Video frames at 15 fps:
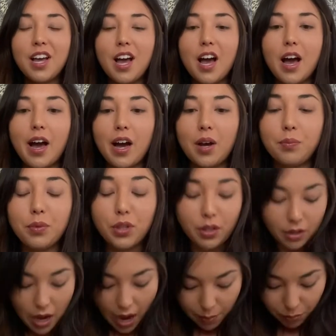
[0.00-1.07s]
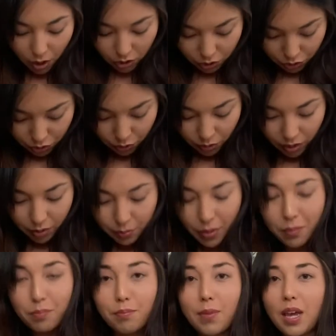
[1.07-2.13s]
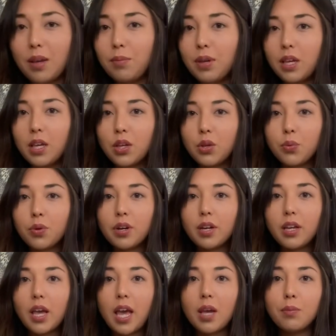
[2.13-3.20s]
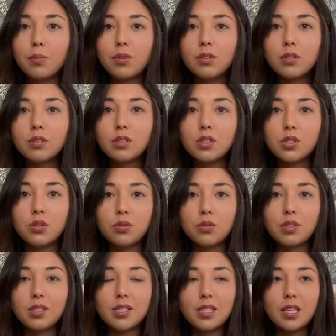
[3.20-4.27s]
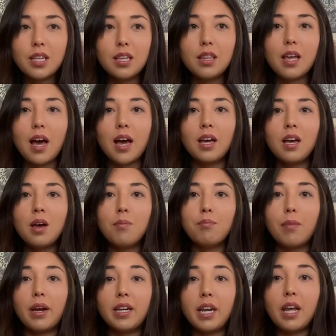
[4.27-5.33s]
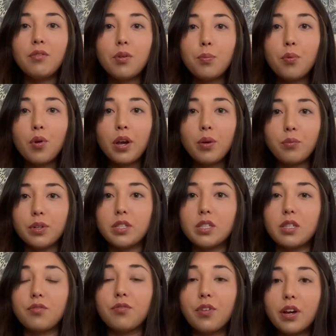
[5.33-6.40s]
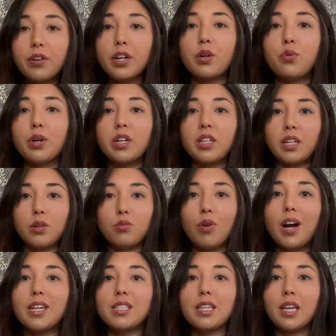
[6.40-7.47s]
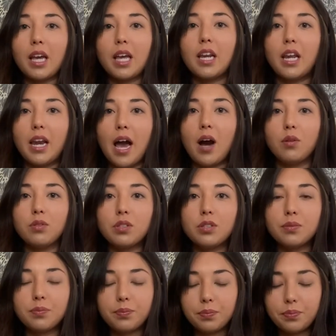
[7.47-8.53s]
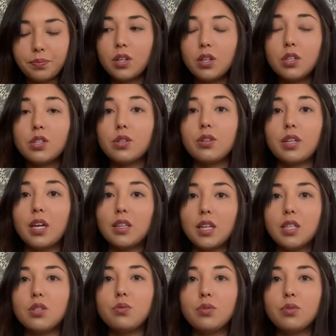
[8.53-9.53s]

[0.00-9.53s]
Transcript: I'm not sure, but maybe you were able to see that my navel point was very quickly rising in and out. So again, that's a